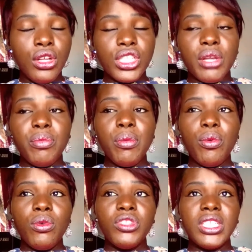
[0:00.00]
Some
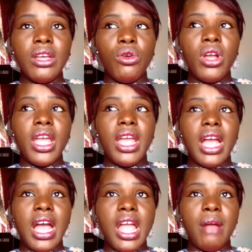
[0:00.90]
people say,
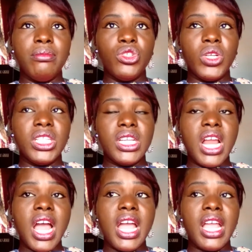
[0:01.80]
okay, I am 29,
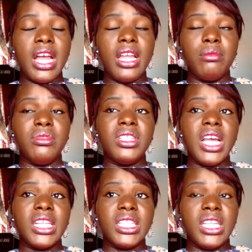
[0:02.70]
I am
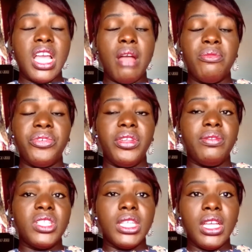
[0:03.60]
30, I am
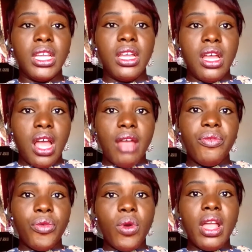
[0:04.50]
50, I
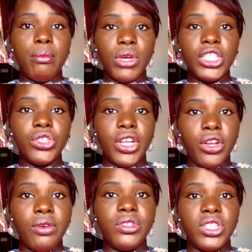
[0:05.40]
feel I am mature
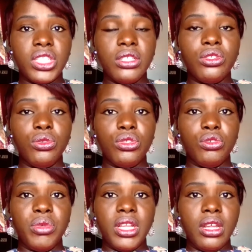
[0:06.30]
enough
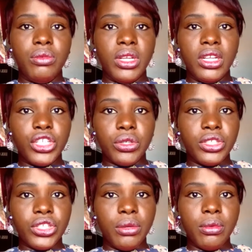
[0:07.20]
to be in a
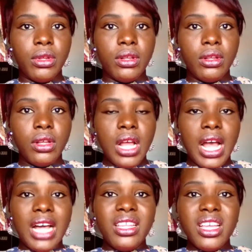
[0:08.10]
relationship.
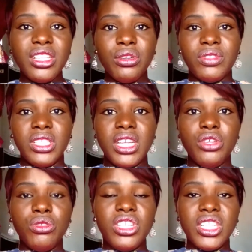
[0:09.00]
At the end of the day,
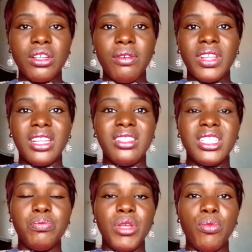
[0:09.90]
you discover that
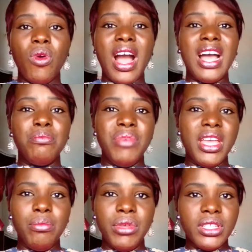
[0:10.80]
these people are
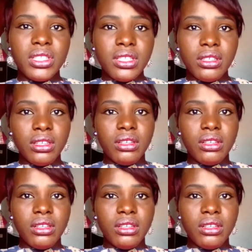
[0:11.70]
babies.